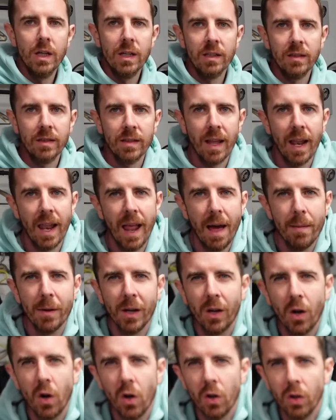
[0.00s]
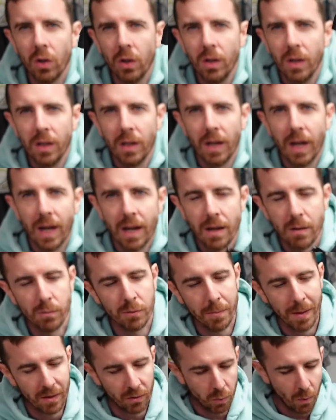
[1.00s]
This is the Lamicall. It was
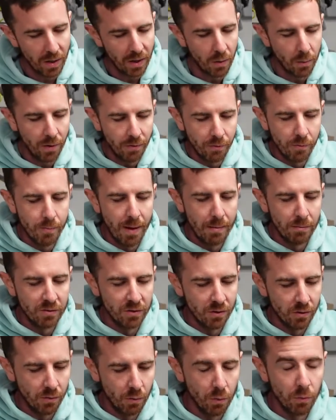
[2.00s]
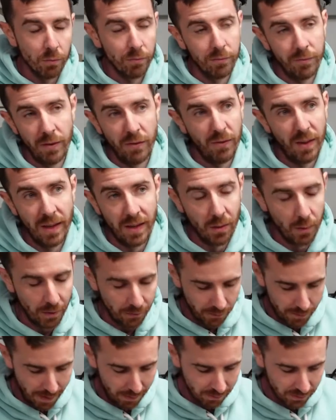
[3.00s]
about 20 quid from Amazon, or 15 quid
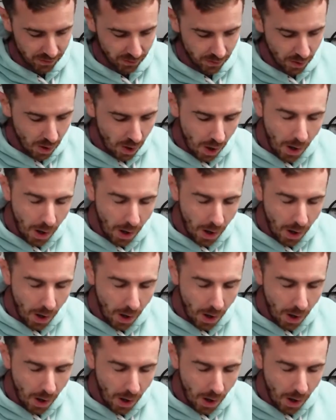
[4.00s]
from Amazon.